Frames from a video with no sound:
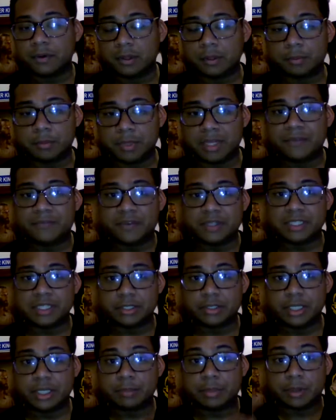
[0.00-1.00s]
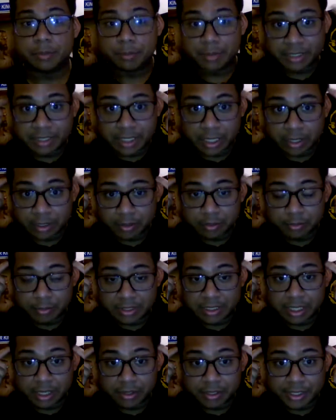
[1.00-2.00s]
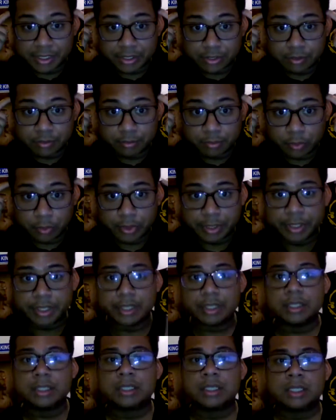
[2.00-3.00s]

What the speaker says: me physically, but mentality is so important,